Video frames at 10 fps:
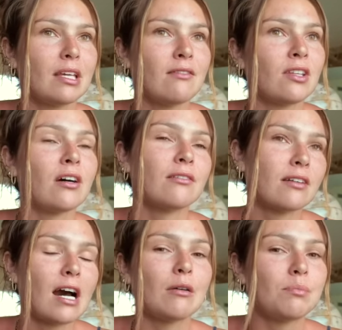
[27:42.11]
even though
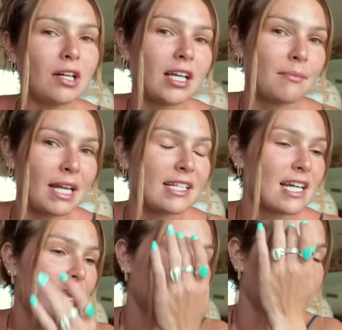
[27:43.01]
I will plug him
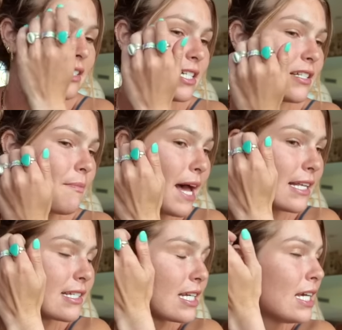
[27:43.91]
anytime because he's the
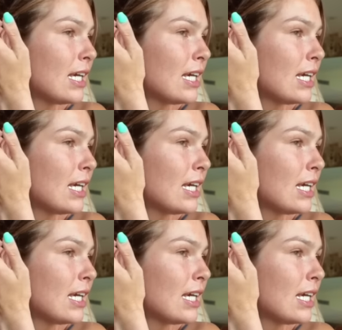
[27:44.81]
best.